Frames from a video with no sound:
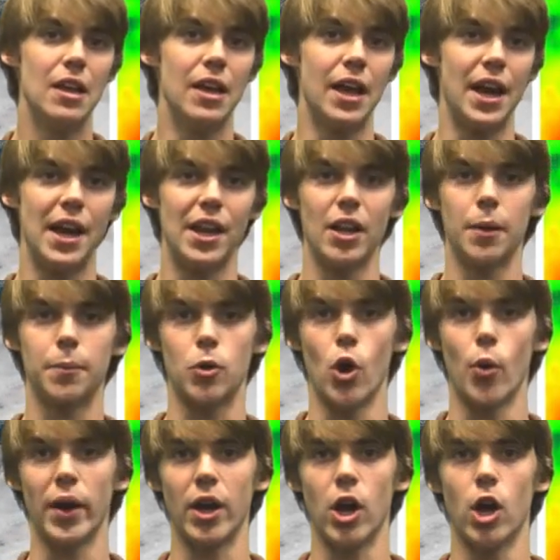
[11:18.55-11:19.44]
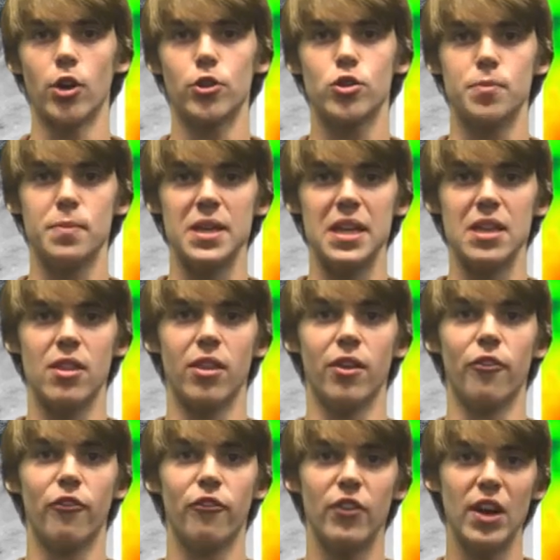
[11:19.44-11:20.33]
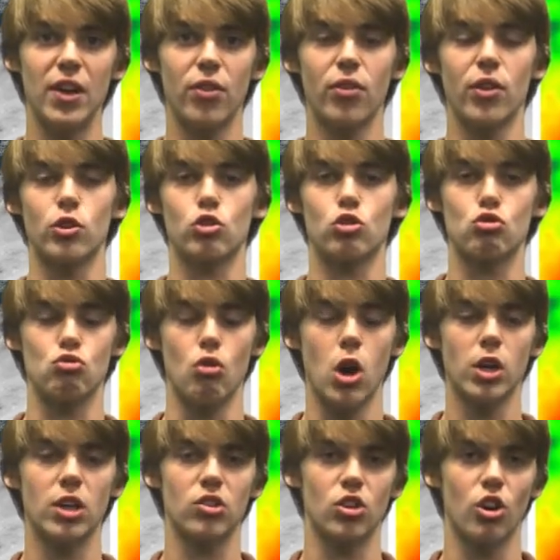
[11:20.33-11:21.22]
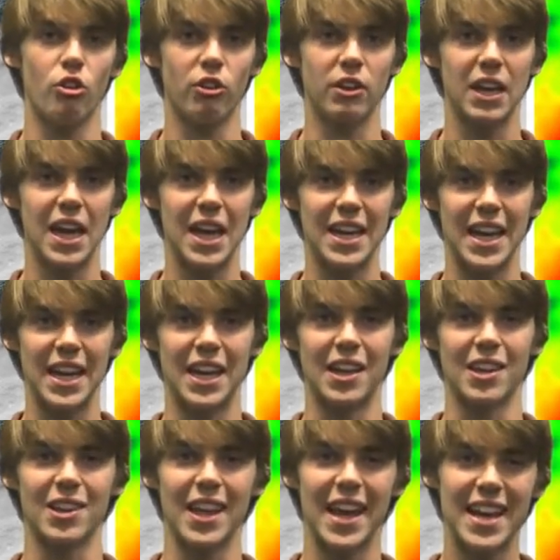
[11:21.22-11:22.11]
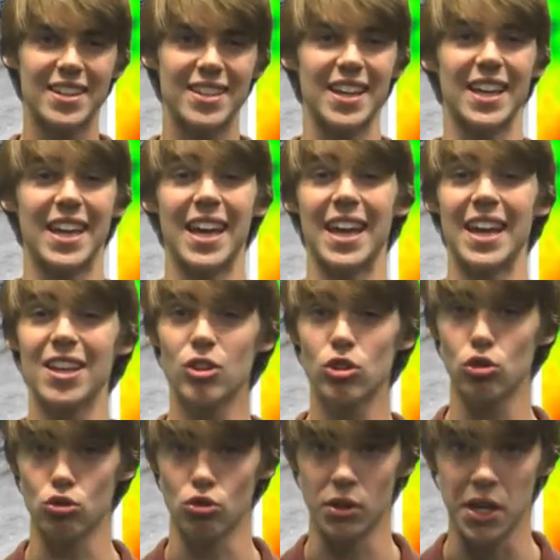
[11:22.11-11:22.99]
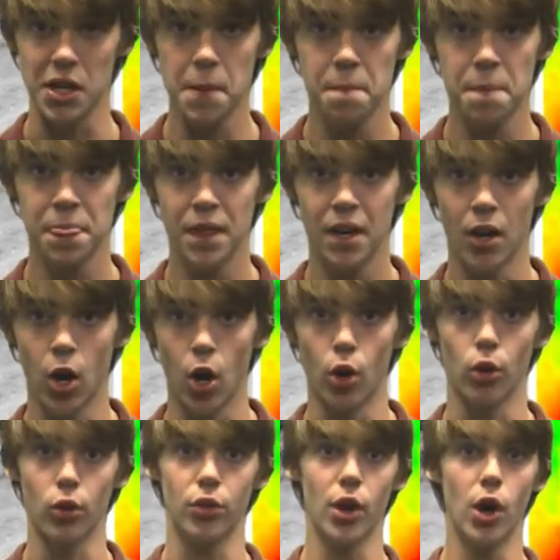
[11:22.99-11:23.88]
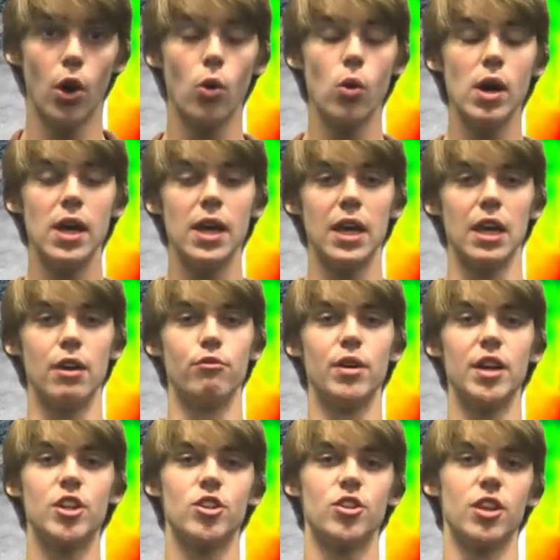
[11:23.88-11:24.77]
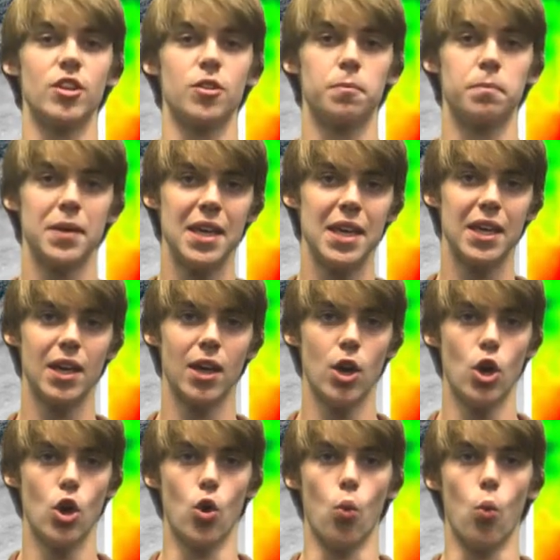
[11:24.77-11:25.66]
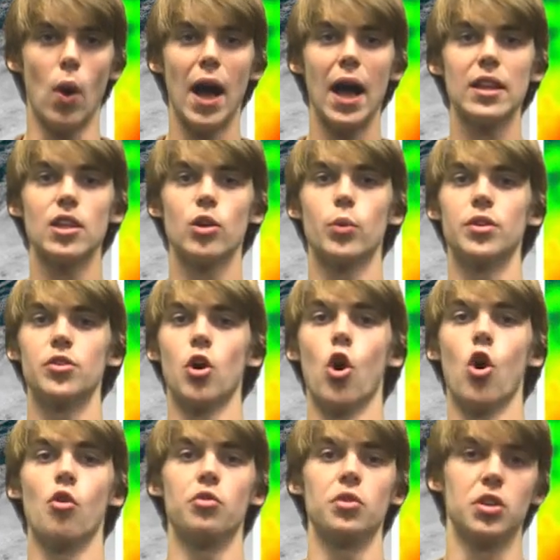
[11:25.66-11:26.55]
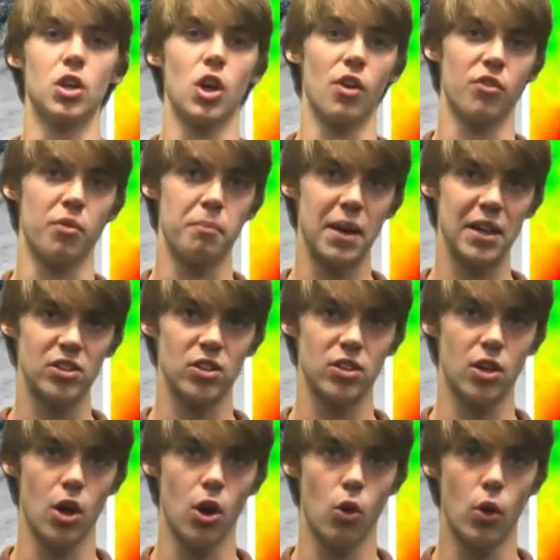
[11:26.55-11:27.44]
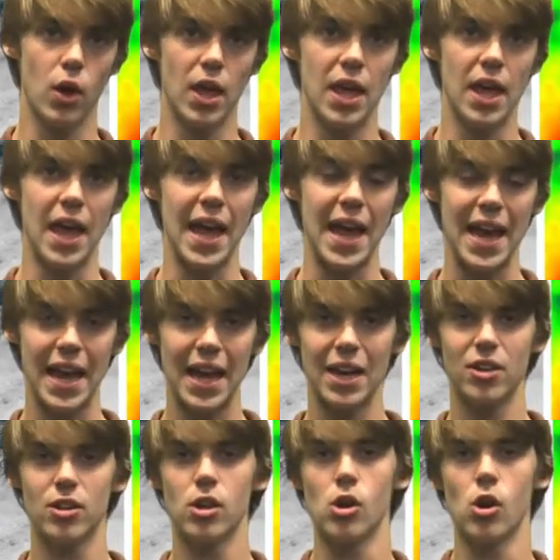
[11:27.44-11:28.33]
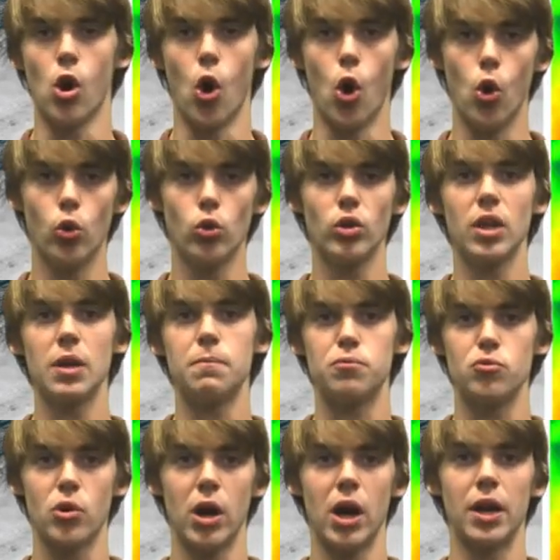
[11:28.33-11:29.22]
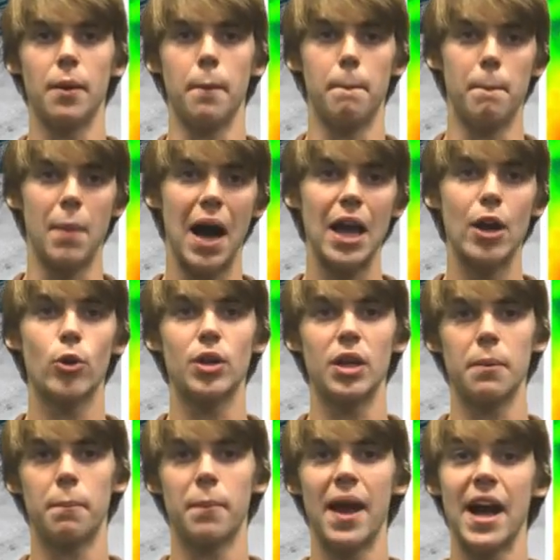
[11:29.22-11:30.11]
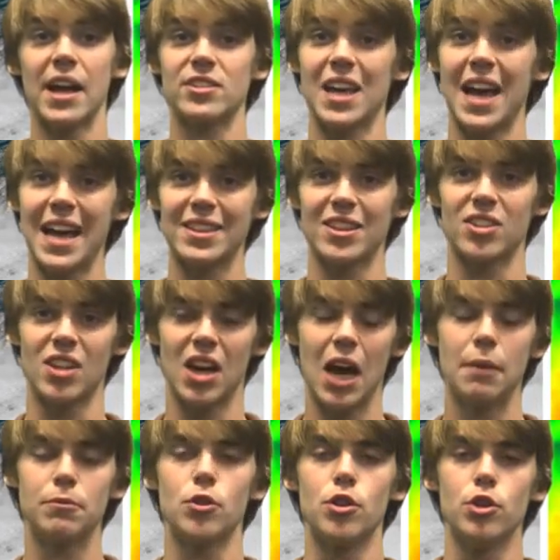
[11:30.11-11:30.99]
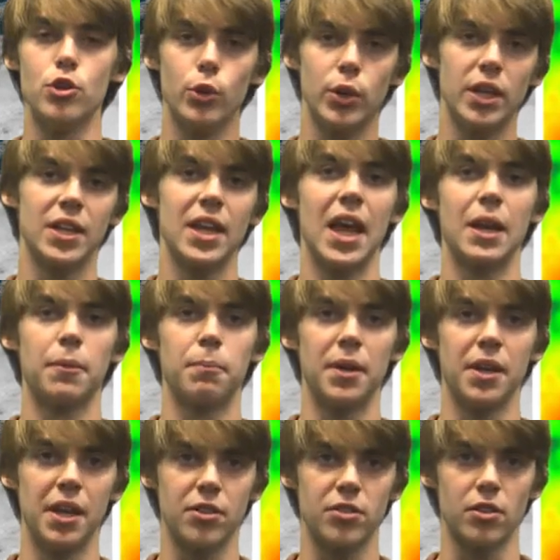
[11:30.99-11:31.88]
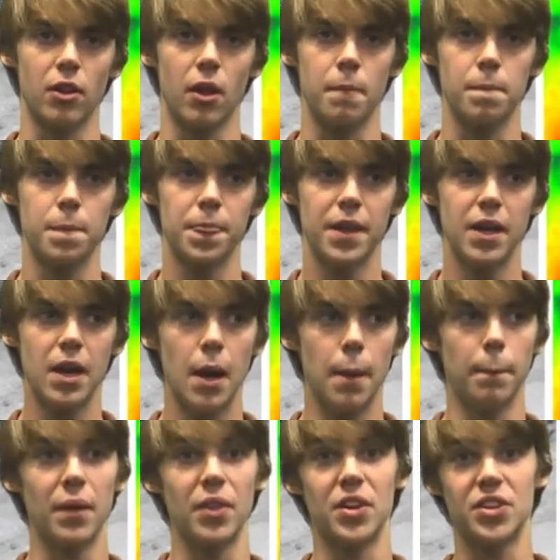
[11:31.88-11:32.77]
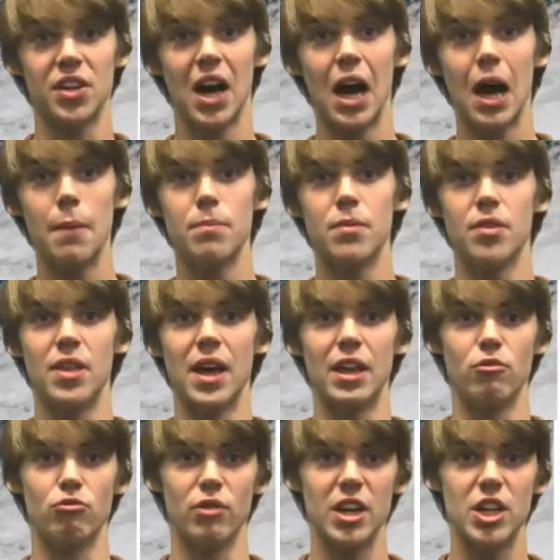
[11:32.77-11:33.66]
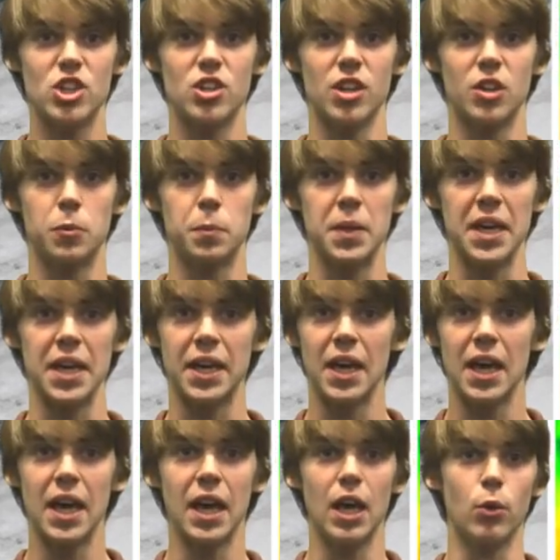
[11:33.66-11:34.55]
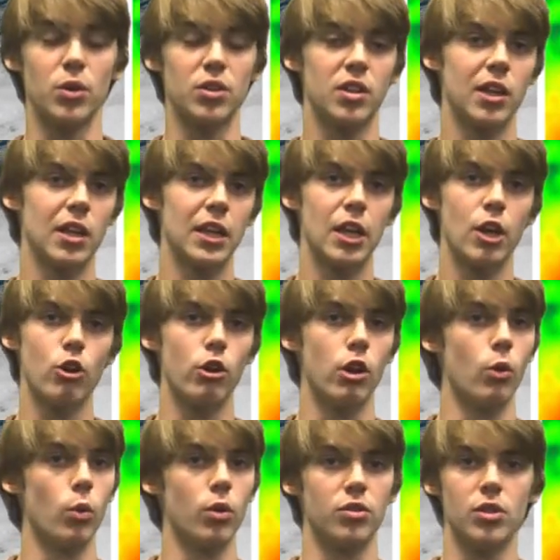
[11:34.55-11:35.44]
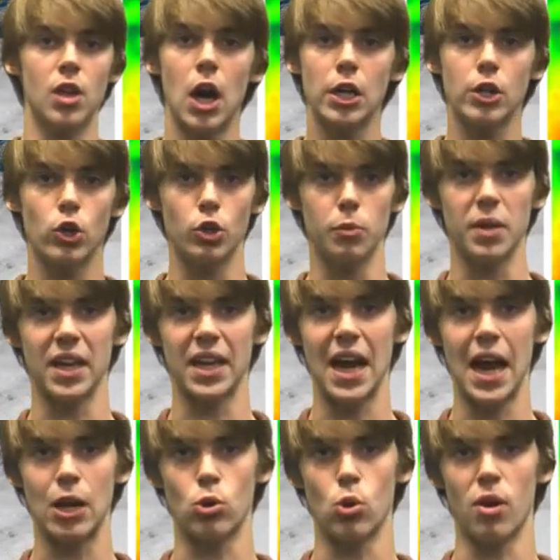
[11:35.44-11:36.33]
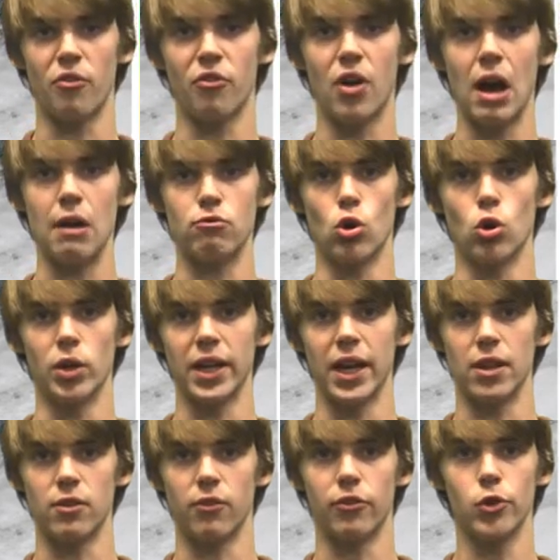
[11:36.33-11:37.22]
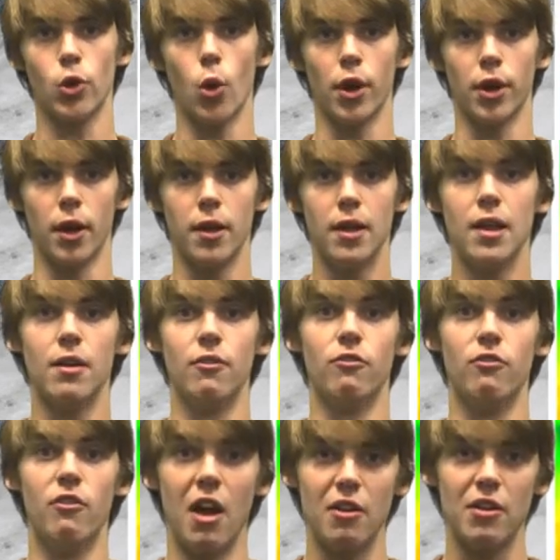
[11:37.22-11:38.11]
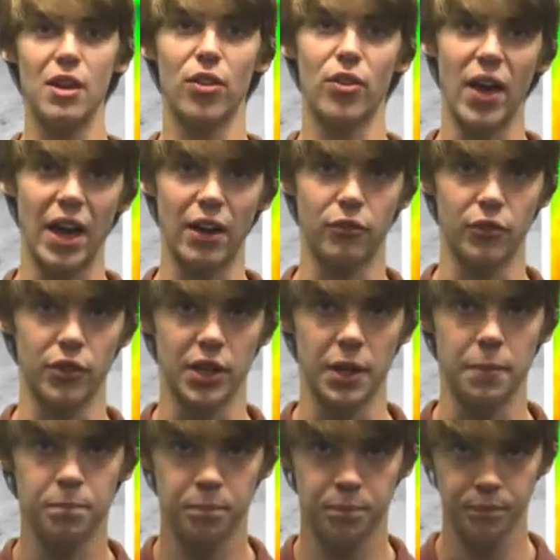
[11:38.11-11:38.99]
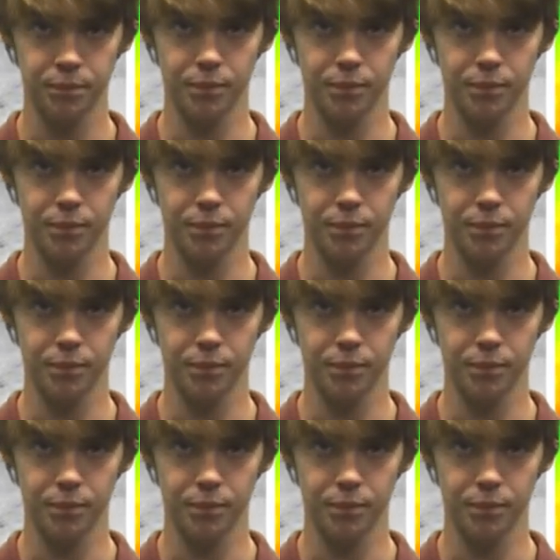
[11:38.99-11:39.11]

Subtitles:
It ended up going on to be the 5th strongest hurricane in Atlantic history, although it reached this peak while it was over the Gulf of Mexico and only brought mild impacts at the time to the Yucatan Peninsula. By the time that it reached its peak, it was clear it was not going to be a Category 5 rolling into Florida, very thankfully.